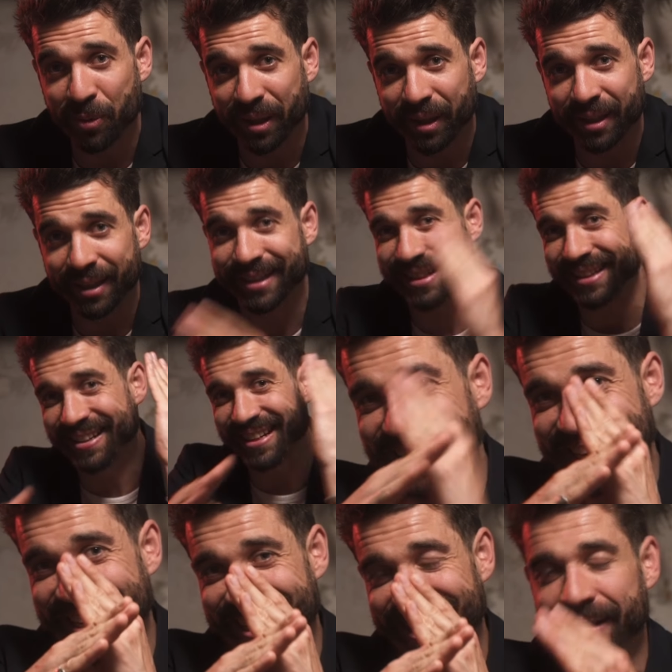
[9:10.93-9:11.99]
with it,
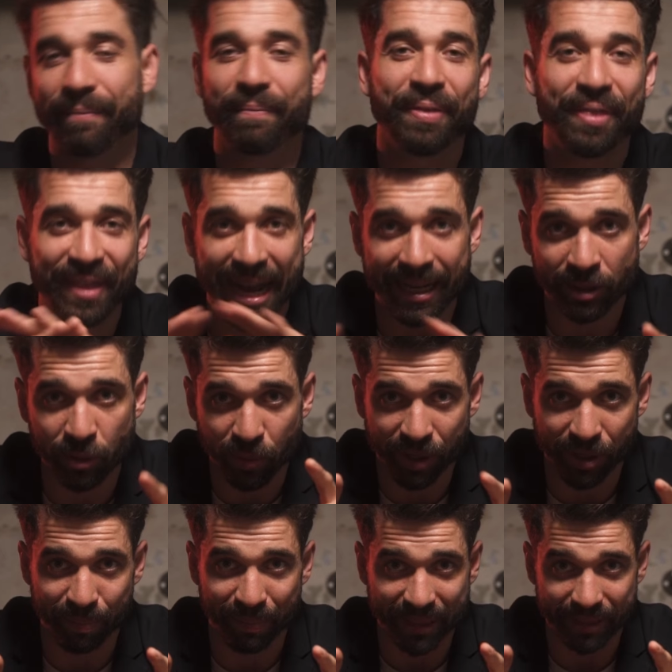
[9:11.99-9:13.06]
that's where
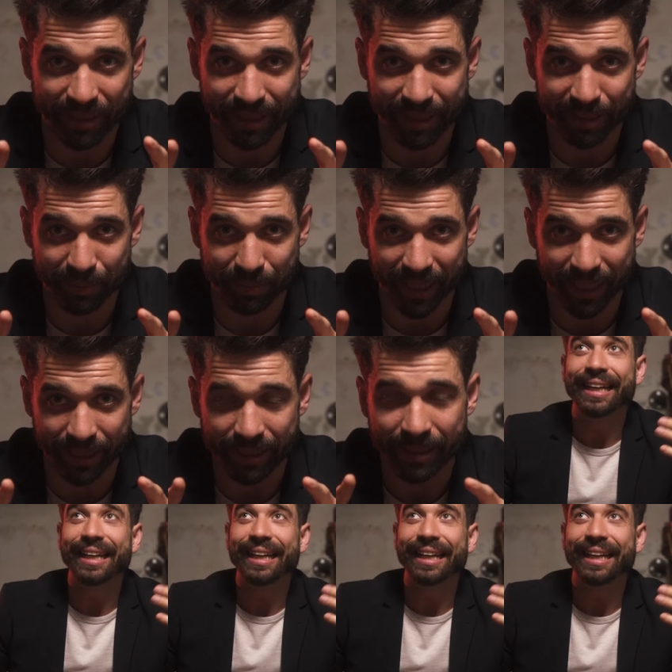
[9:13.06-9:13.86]
the mistake is made.